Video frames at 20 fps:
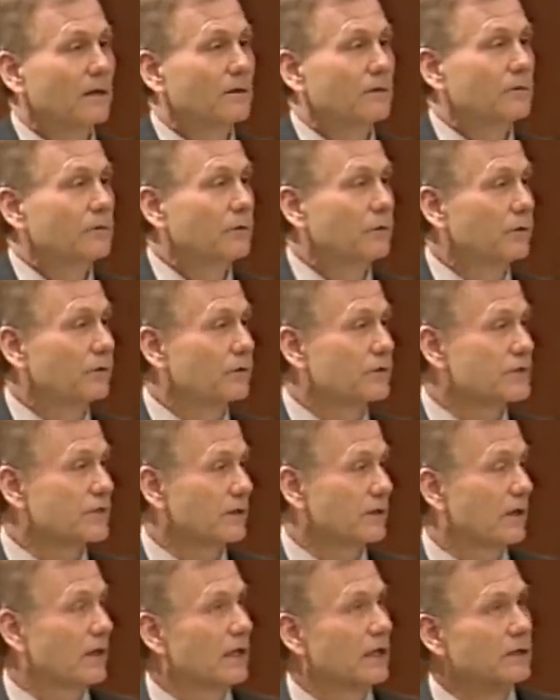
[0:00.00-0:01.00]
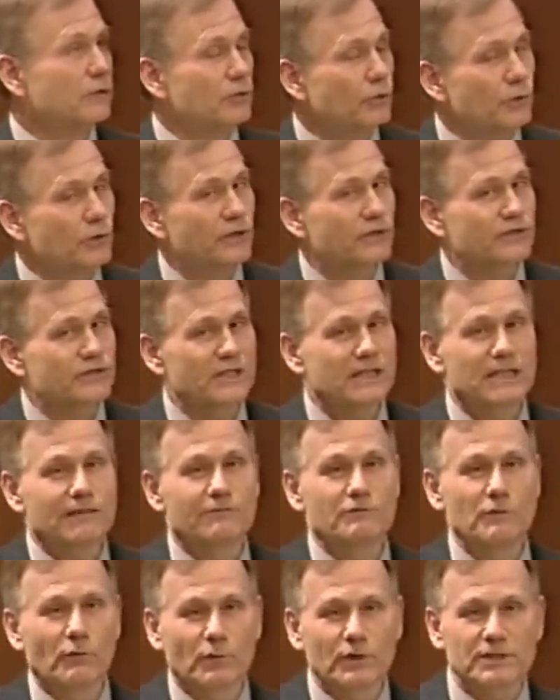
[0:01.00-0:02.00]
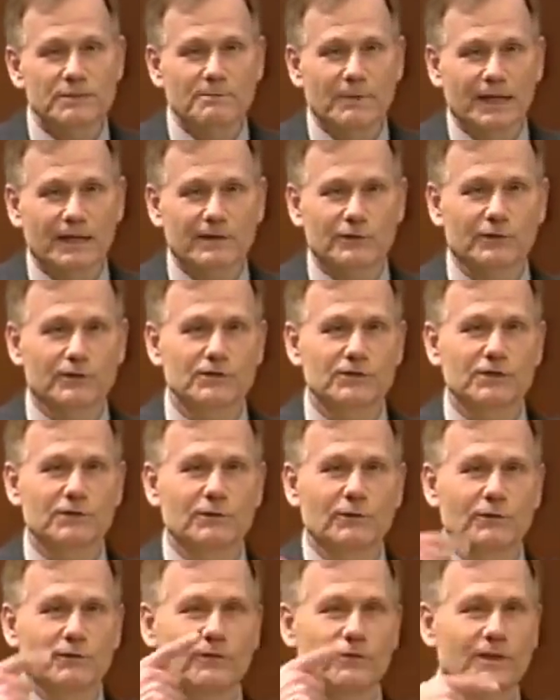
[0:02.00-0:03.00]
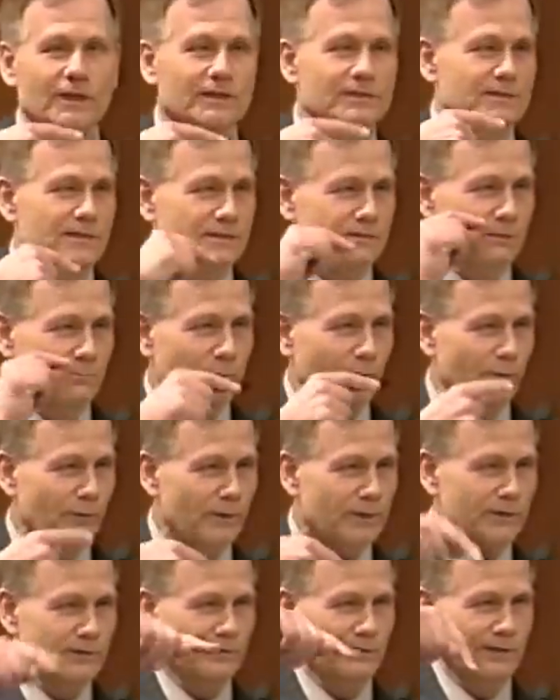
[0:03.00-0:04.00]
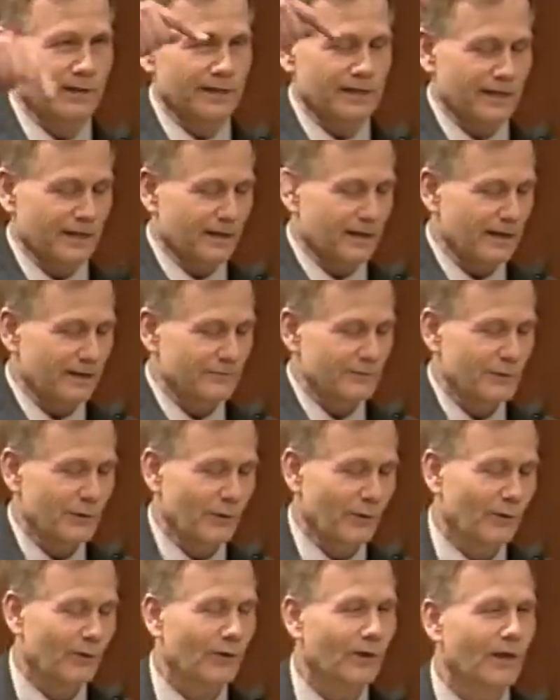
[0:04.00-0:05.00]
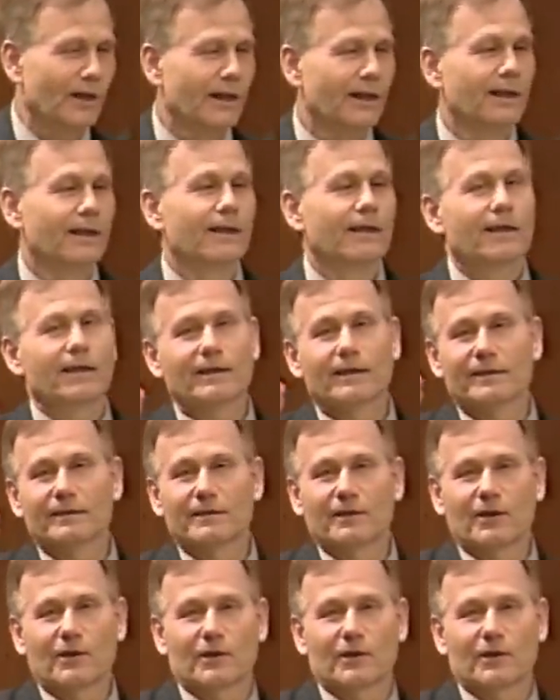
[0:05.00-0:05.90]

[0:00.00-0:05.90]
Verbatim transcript: New Year's, New Year's Eve noisemakers, you know, the things that you blow into and they can uncurl, and the